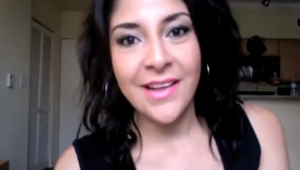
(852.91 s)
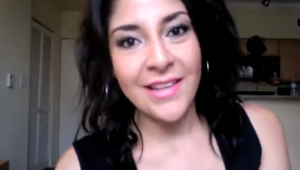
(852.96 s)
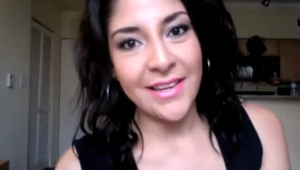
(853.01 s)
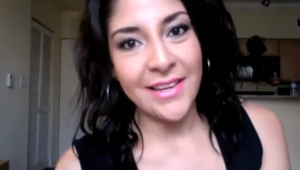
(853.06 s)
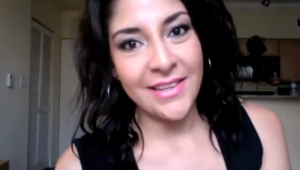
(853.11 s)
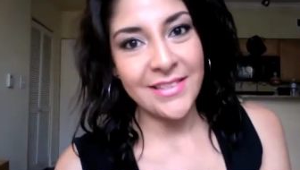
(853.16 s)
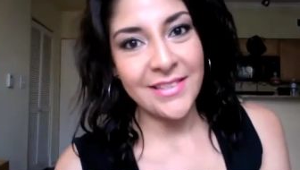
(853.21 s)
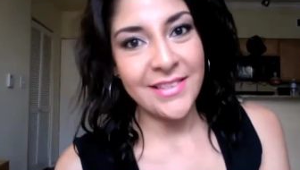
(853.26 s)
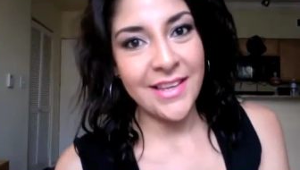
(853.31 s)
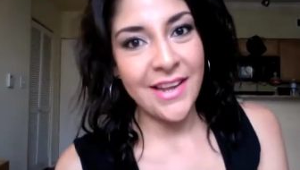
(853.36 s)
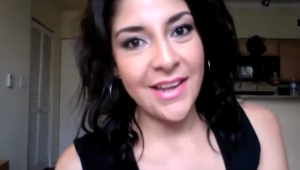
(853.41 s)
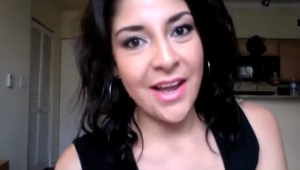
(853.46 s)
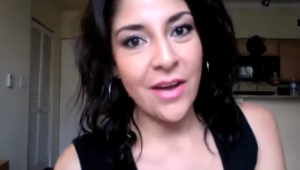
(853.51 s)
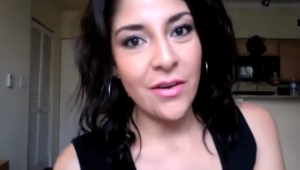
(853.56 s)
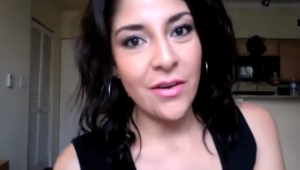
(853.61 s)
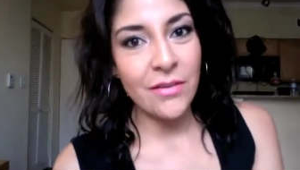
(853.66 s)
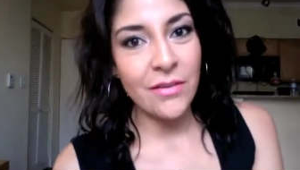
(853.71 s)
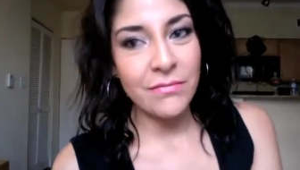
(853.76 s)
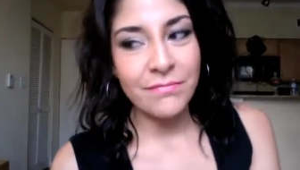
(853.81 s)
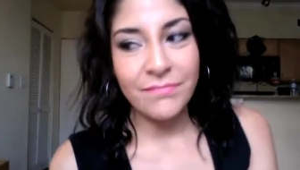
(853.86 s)
like i said
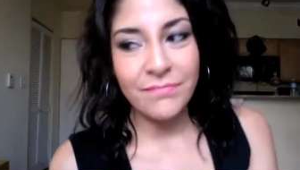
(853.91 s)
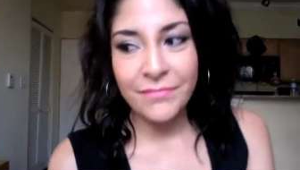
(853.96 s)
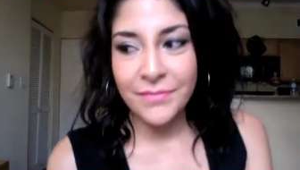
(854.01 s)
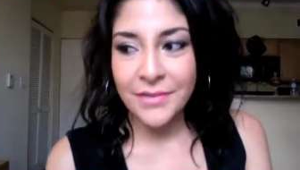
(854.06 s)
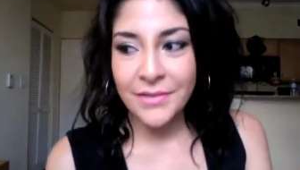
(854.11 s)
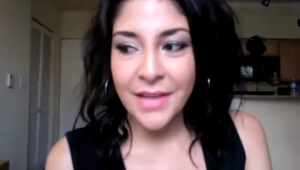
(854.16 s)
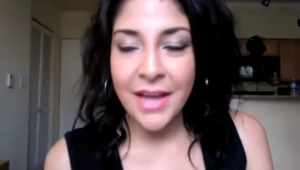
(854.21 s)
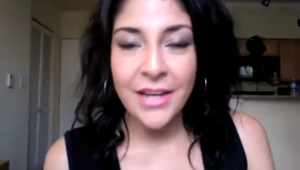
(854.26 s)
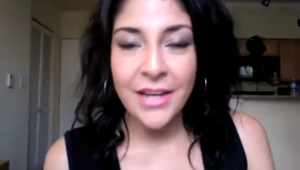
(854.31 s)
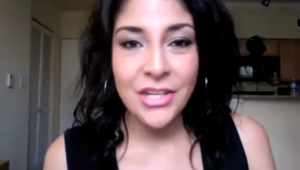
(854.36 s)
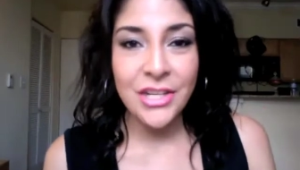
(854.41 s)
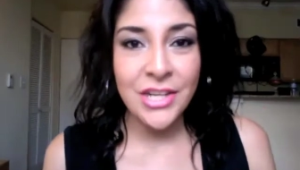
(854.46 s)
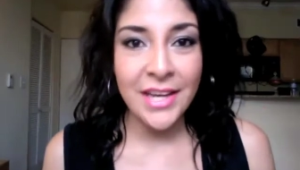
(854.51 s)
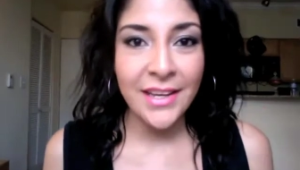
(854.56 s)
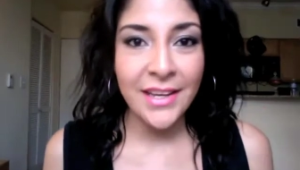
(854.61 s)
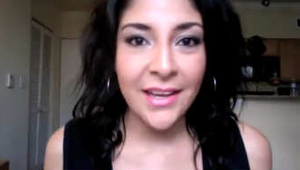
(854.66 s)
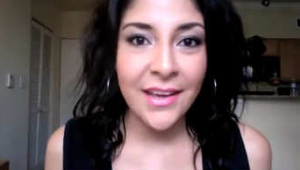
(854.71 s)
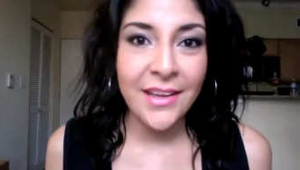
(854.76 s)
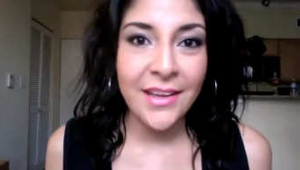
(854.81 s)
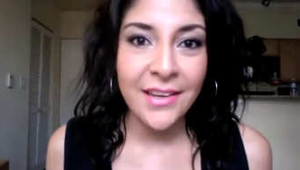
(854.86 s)
i'll kind of
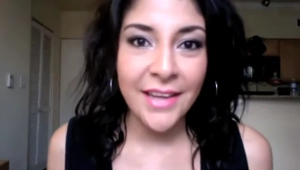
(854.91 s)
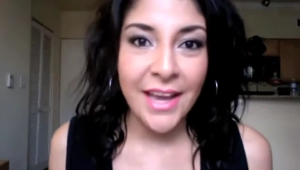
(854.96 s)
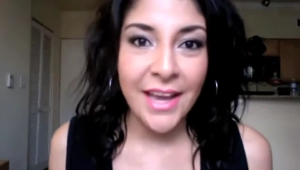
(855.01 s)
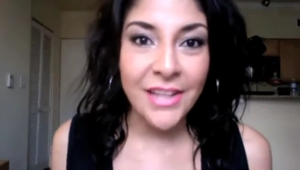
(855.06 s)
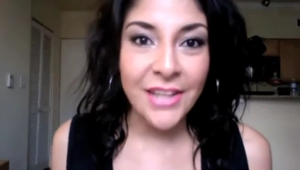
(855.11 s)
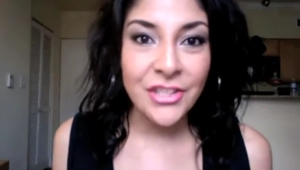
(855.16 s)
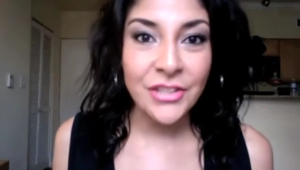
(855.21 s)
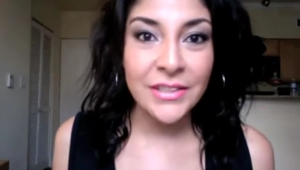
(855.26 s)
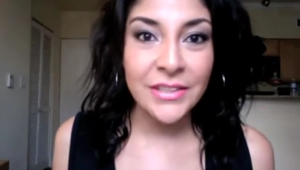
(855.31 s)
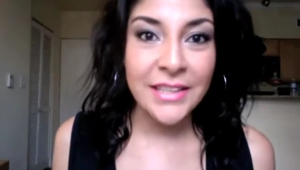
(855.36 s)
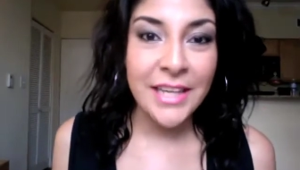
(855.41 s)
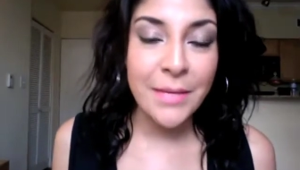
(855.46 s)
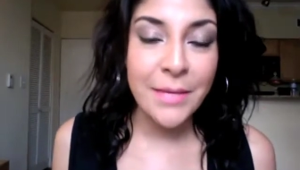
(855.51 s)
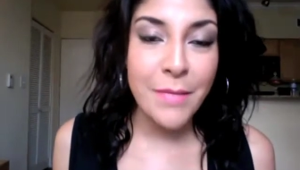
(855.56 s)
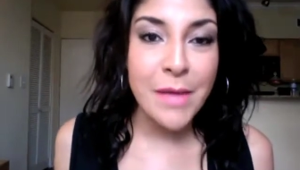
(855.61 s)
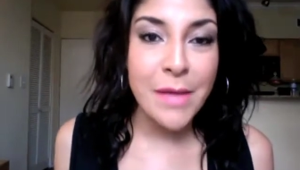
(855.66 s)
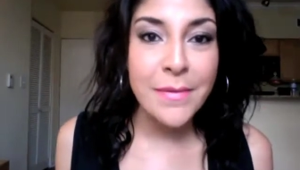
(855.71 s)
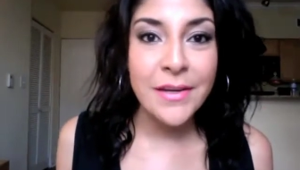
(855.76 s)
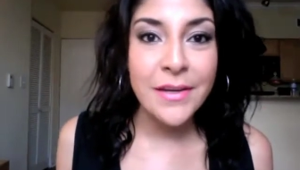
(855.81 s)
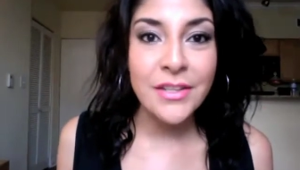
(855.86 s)
check in occasionally
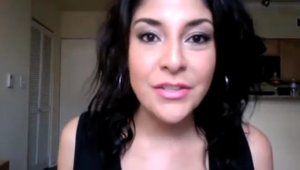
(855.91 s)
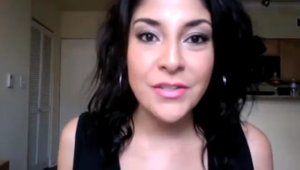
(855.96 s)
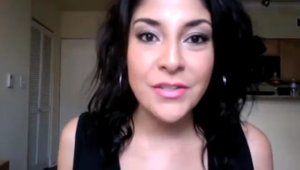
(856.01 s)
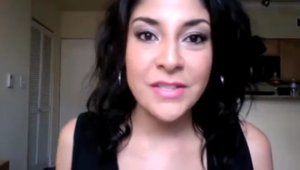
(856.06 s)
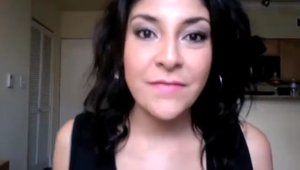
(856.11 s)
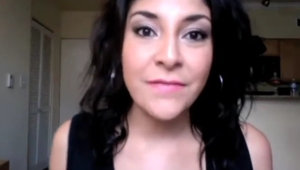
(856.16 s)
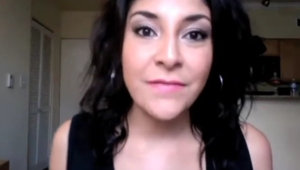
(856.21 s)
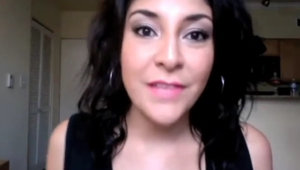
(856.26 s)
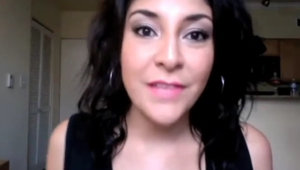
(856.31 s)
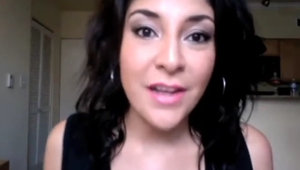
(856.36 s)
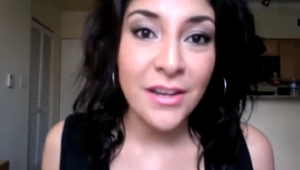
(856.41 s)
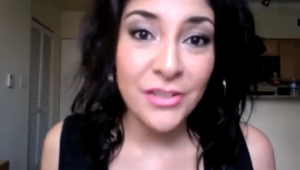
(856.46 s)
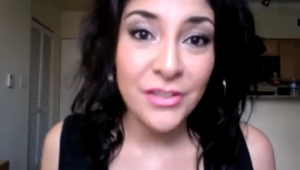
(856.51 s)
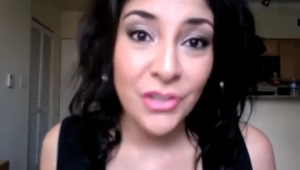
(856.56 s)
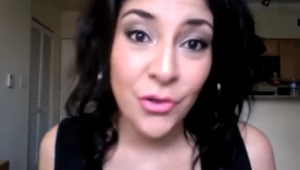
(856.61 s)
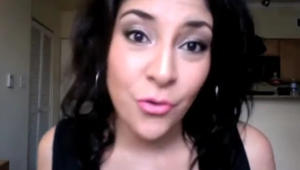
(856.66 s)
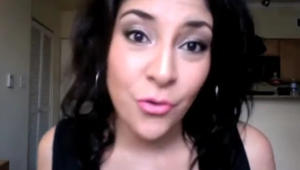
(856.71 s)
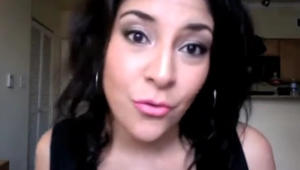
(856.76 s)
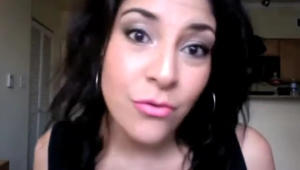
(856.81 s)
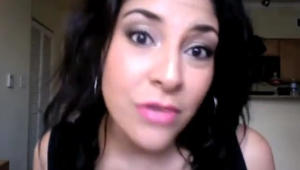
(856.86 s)
maybe i'll do some vlogs
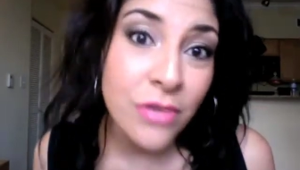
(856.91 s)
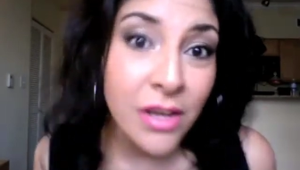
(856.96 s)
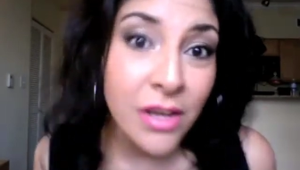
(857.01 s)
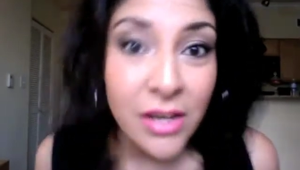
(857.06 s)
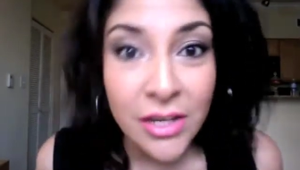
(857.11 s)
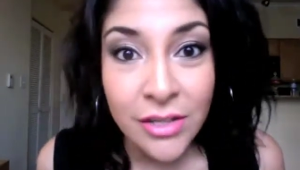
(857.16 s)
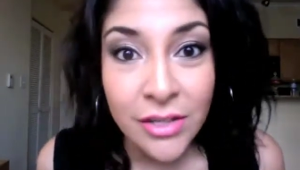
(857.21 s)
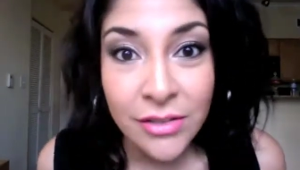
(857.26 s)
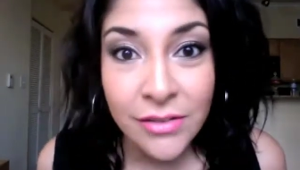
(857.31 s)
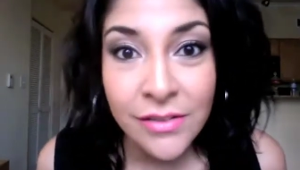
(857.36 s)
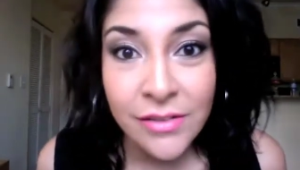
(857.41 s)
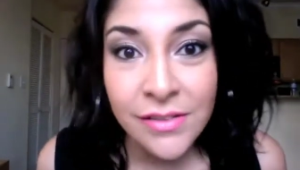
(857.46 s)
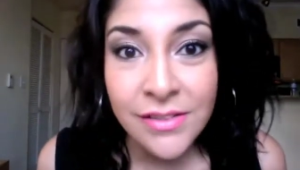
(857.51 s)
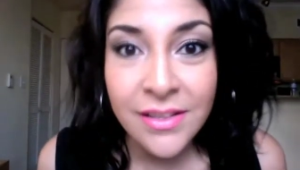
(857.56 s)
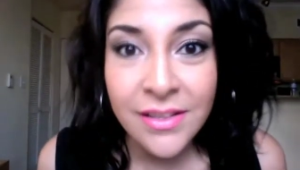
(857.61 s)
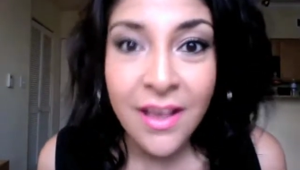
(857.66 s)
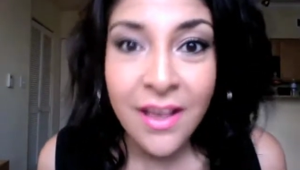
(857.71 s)
who knows